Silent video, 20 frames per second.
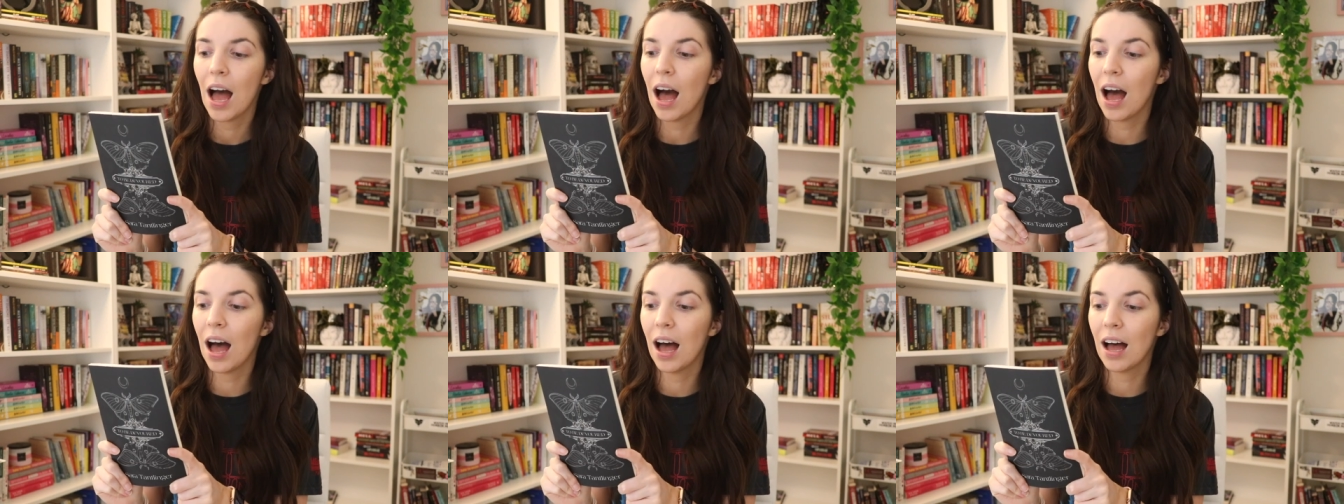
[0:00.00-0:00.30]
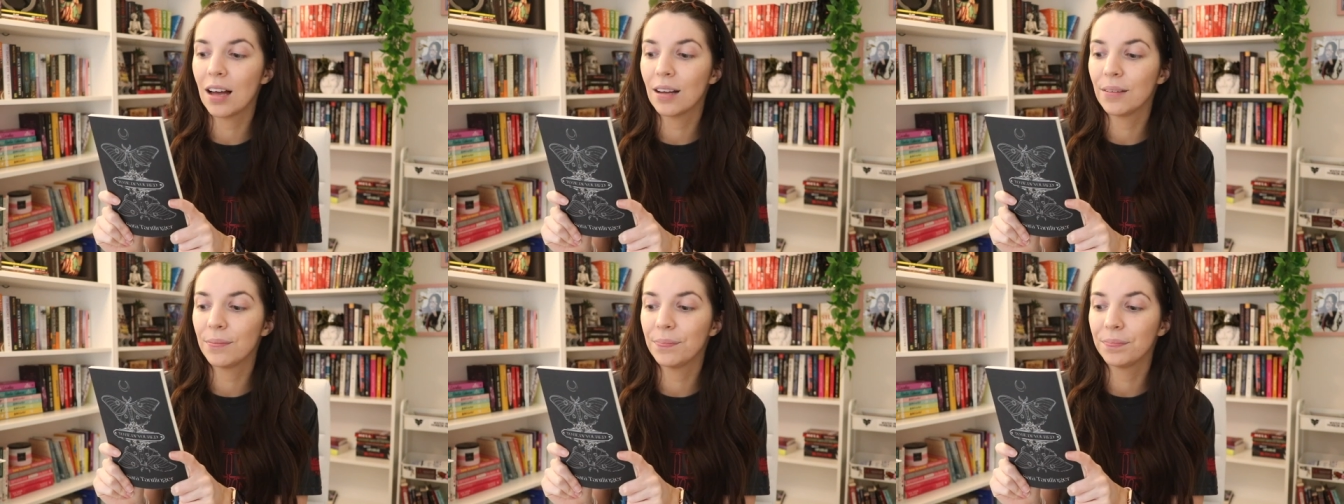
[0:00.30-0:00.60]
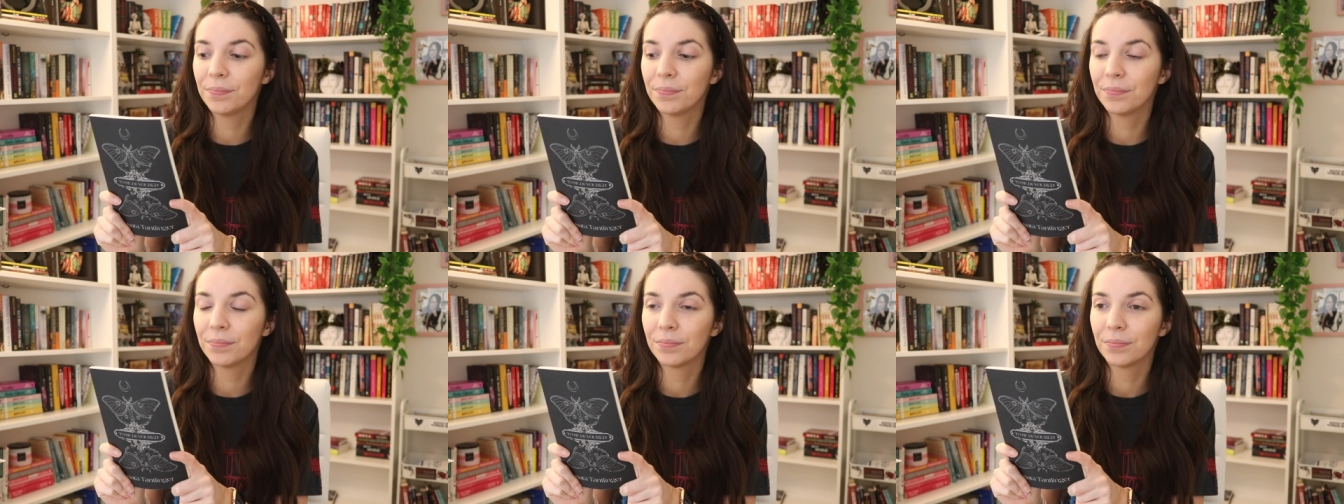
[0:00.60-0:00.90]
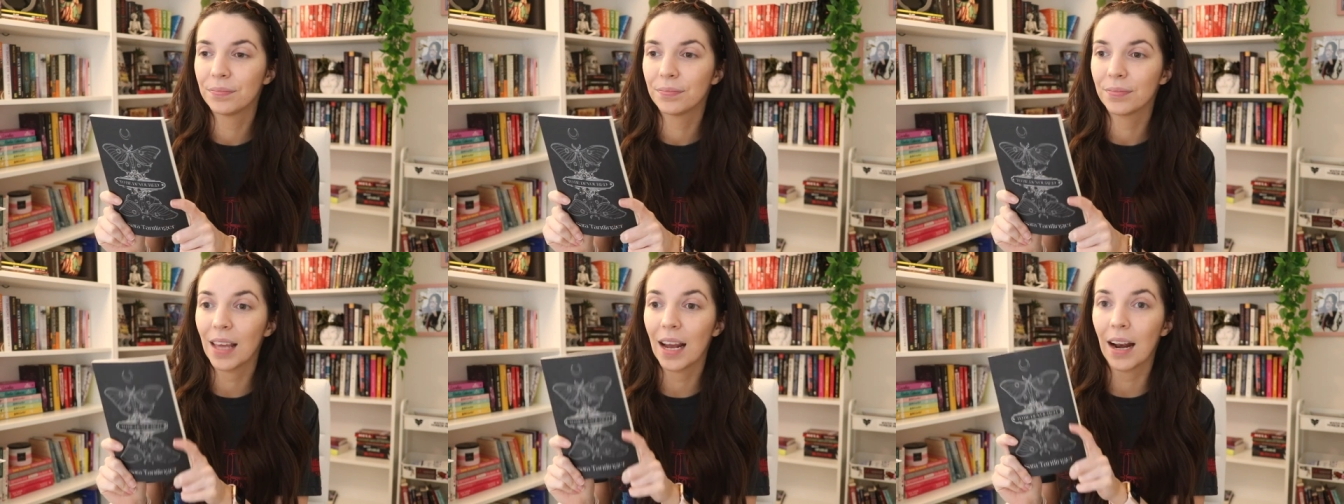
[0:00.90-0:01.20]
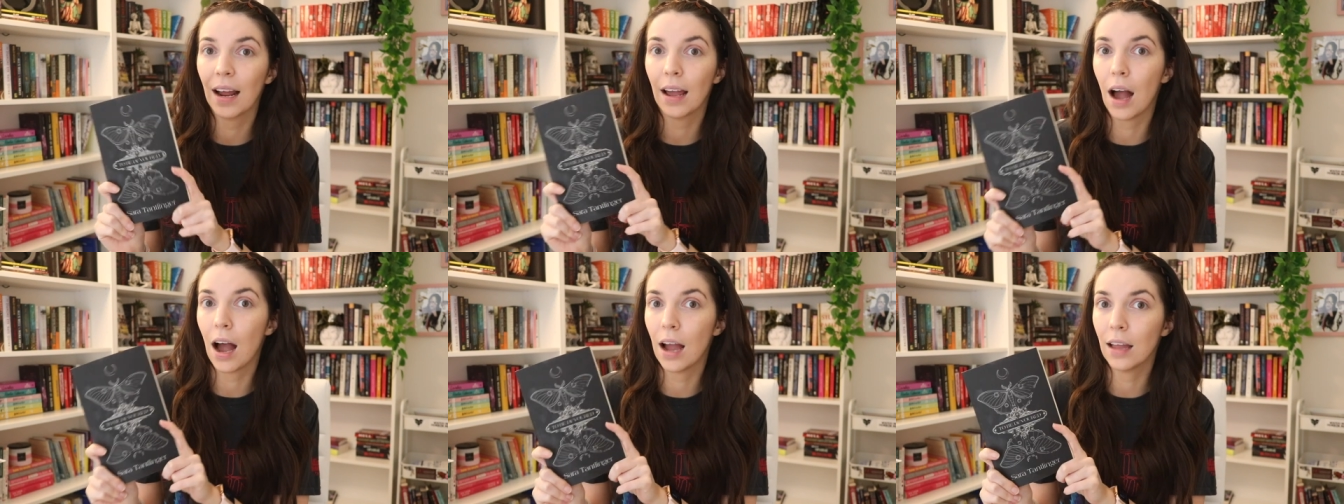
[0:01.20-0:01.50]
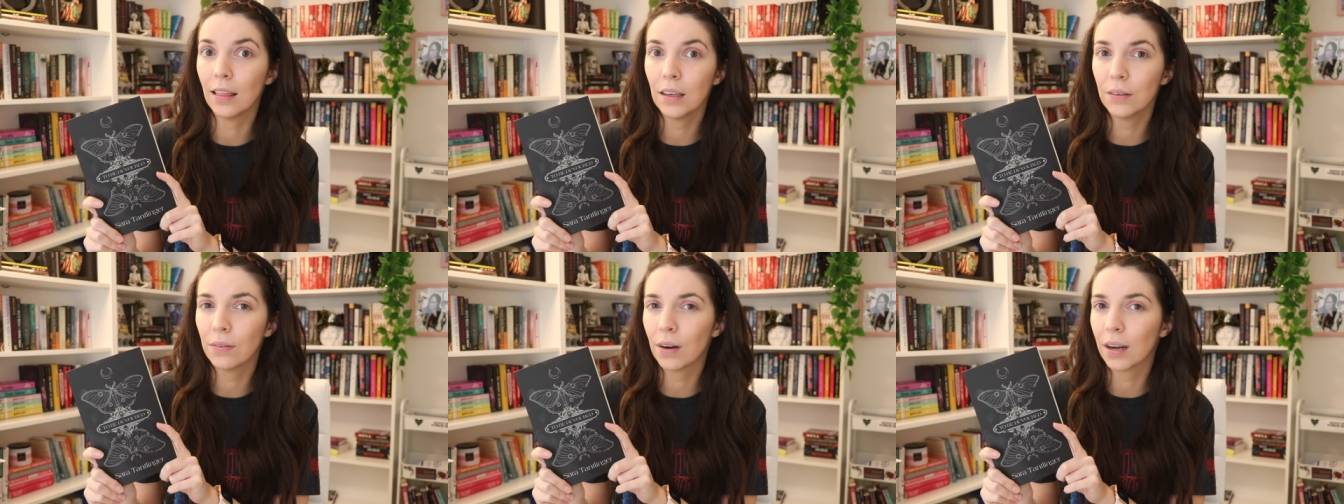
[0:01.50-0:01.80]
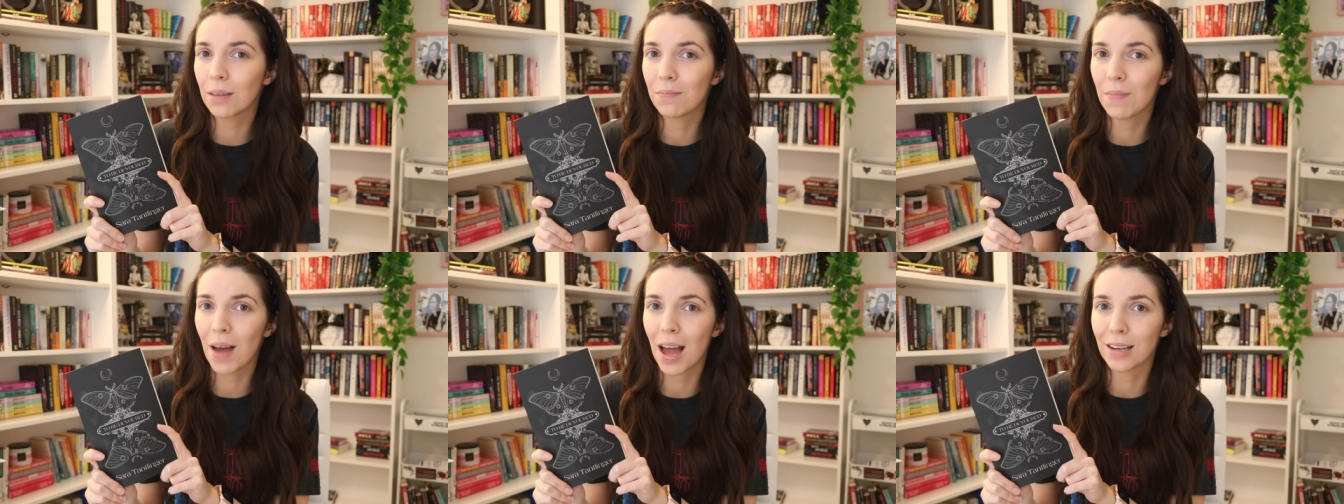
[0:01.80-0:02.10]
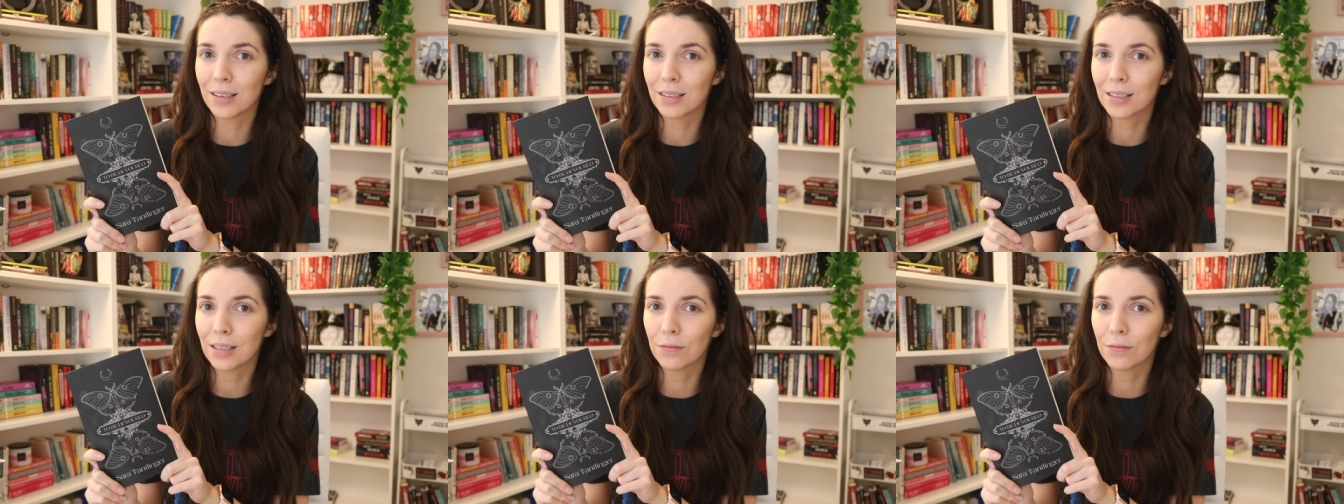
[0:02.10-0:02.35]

and I highly recommend.